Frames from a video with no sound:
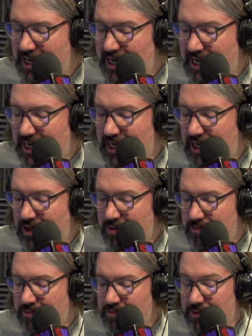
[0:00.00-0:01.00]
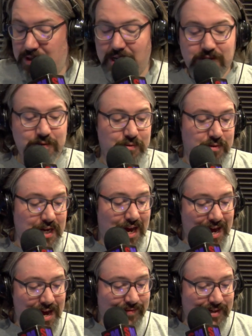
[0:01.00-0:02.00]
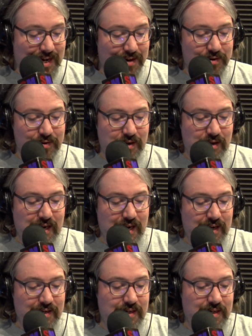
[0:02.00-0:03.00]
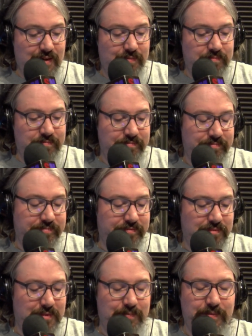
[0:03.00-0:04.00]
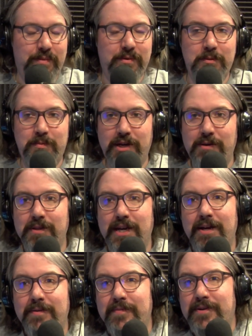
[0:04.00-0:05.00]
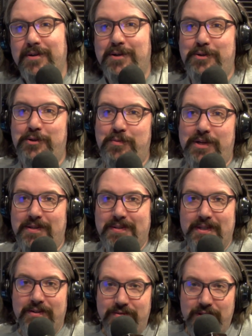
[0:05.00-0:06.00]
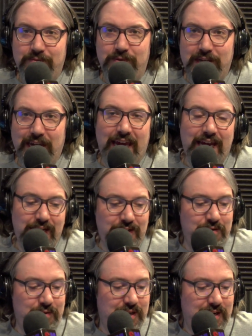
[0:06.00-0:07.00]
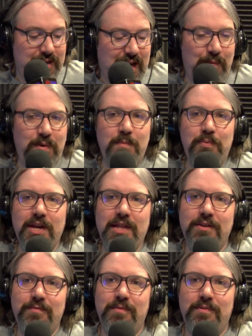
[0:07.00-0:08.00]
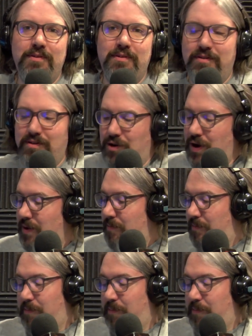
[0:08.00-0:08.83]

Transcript: um no, that's cool. Yeah, I have it downloaded, and um I want to play on that a little bit and see see if we can get into it. I want to play the Go ahead.